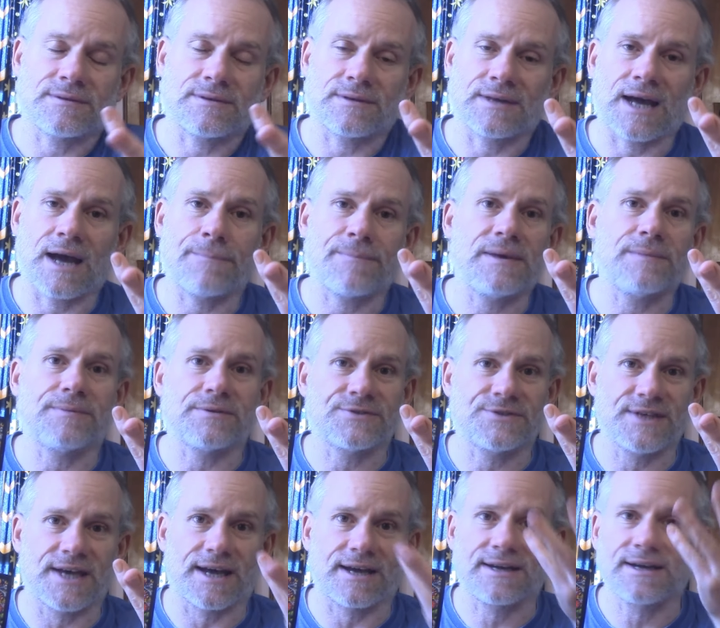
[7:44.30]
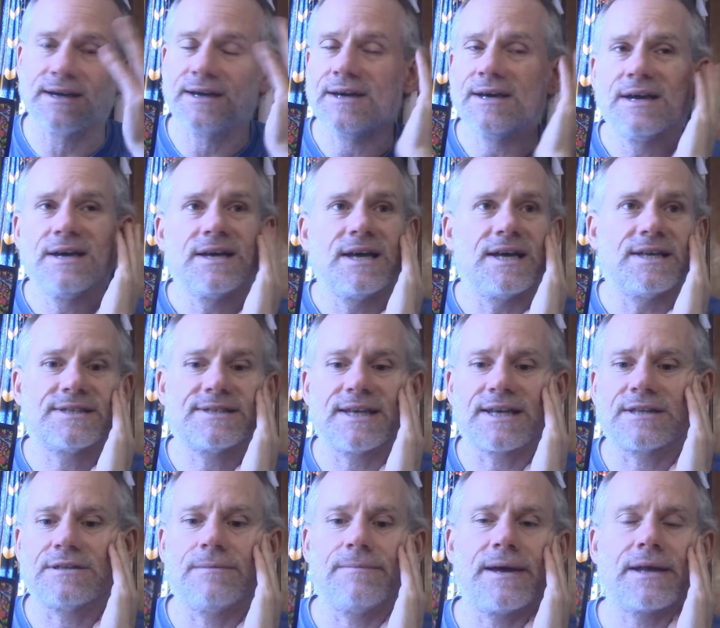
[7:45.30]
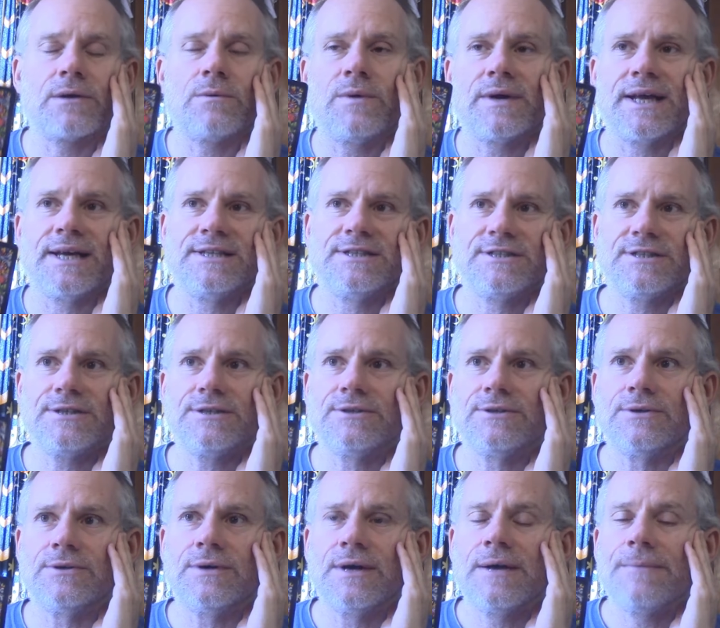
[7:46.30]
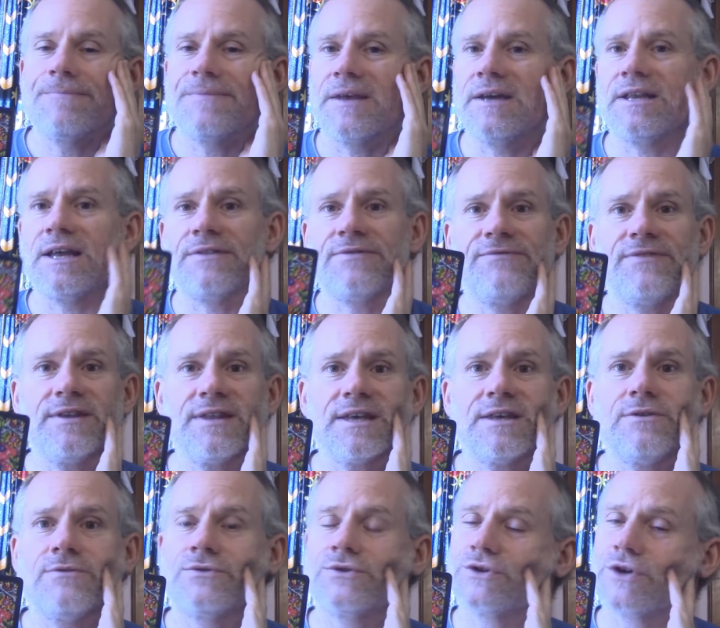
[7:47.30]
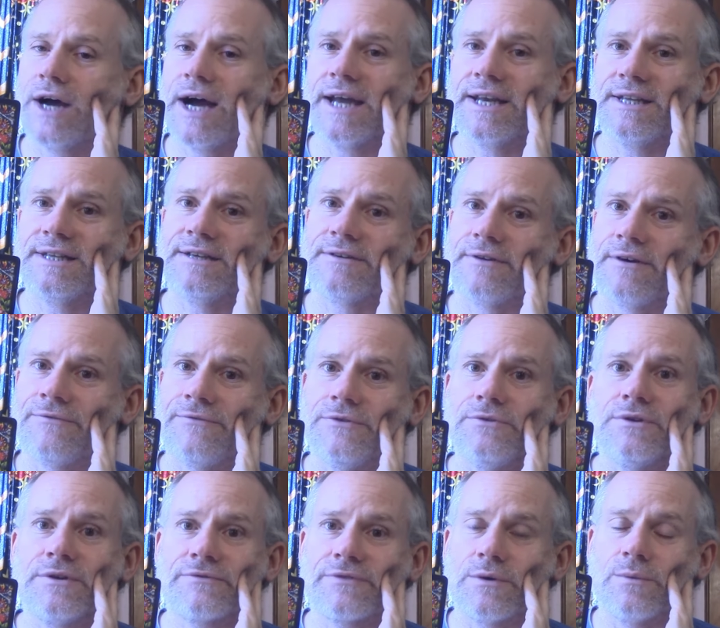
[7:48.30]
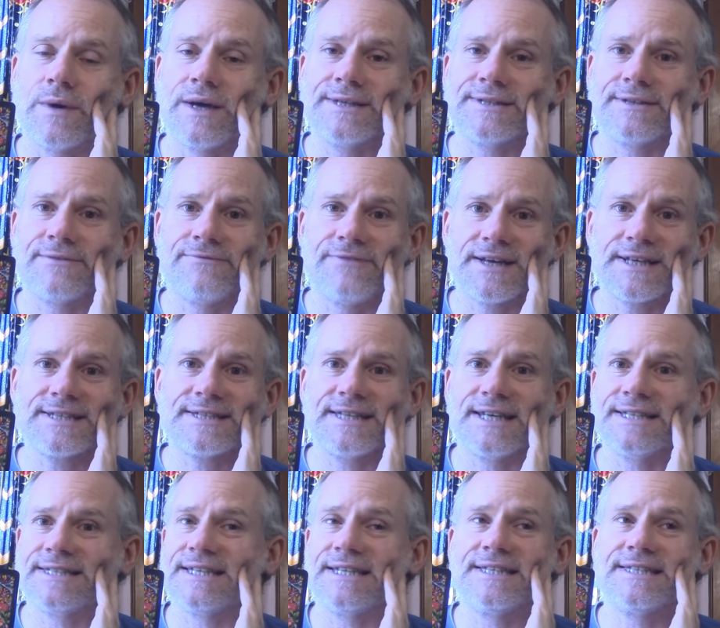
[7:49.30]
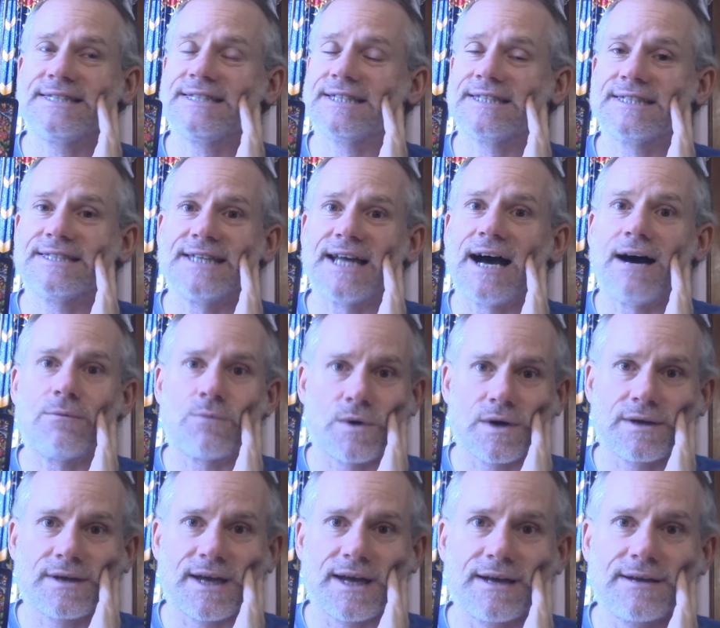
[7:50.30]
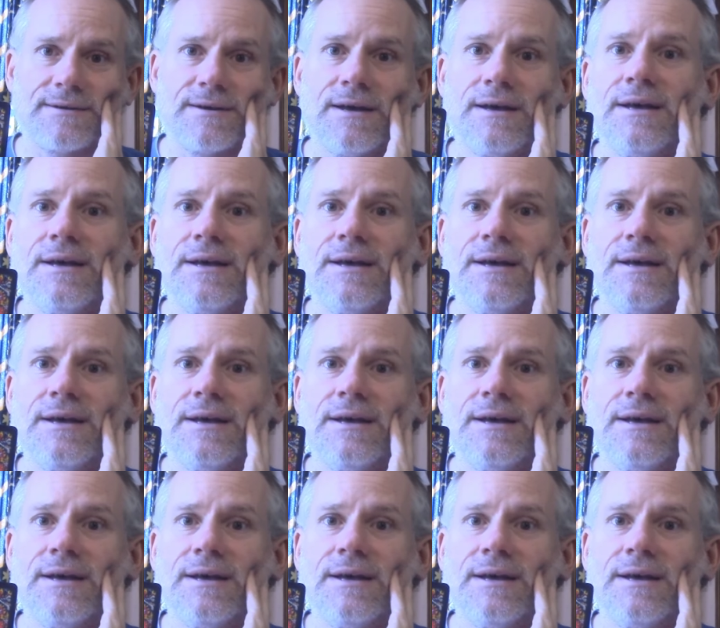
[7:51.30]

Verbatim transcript: got people sick it's like no matter what i do and i feel like you've tried a, di- a few different ways to fix this it's just not working